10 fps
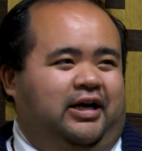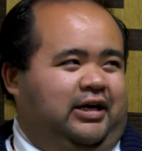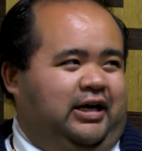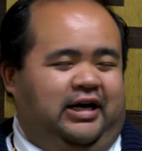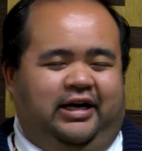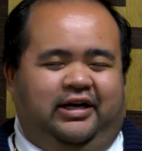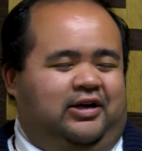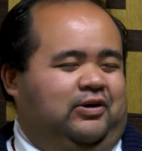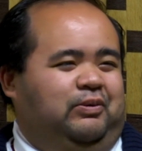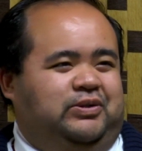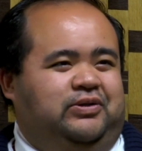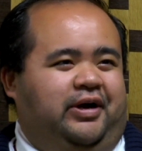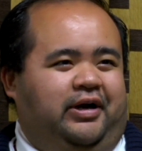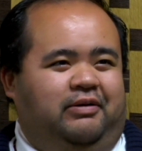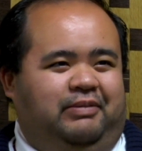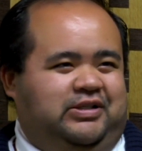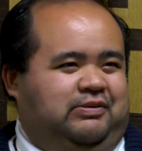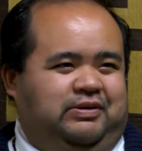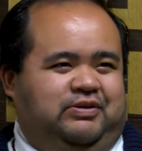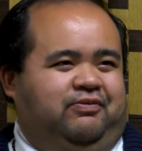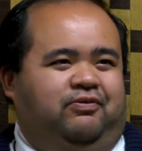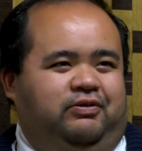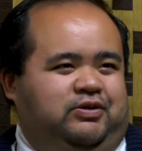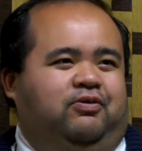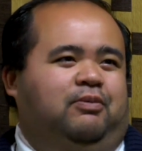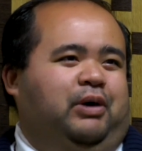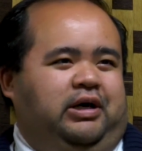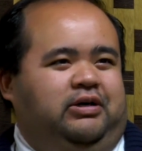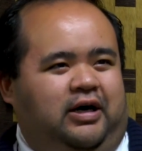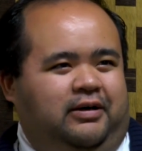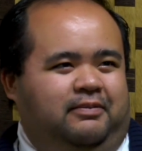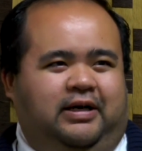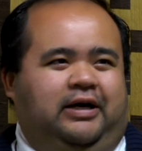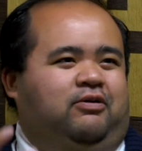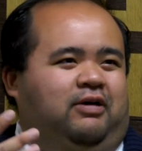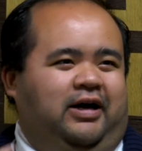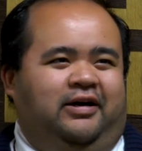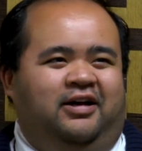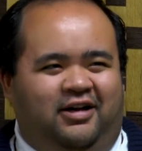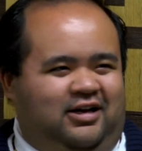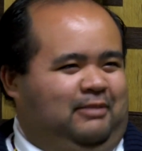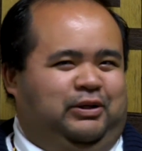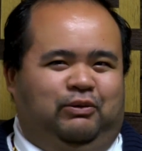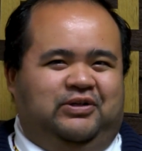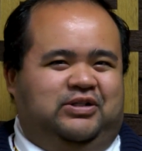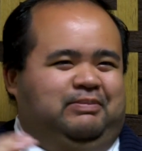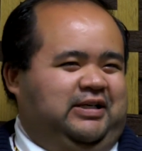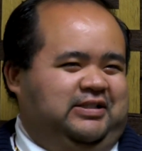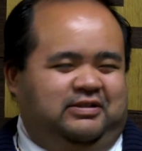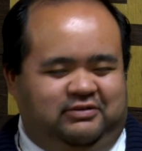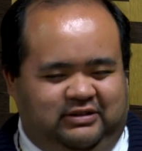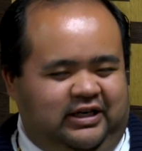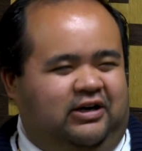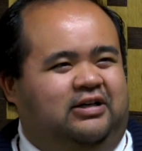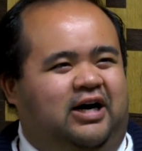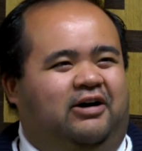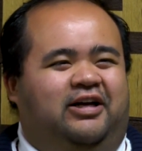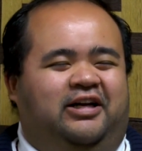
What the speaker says: And I didn't care who was looking, because it was a full parking lot. And I cried. I put the windows up and I just let it all out.